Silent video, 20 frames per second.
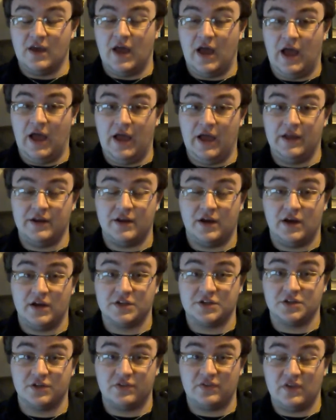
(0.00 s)
And I
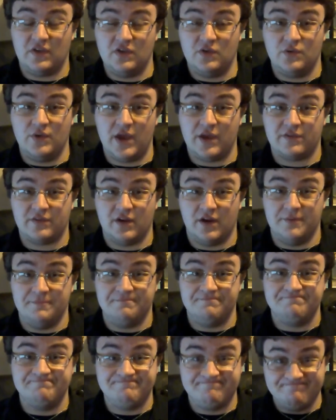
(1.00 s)
shall see you next
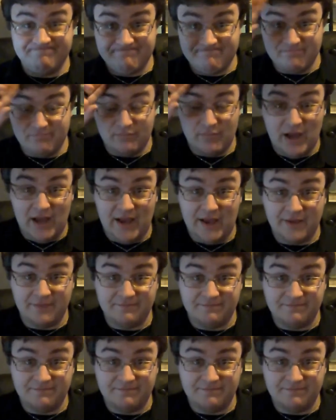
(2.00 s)
time. Bye.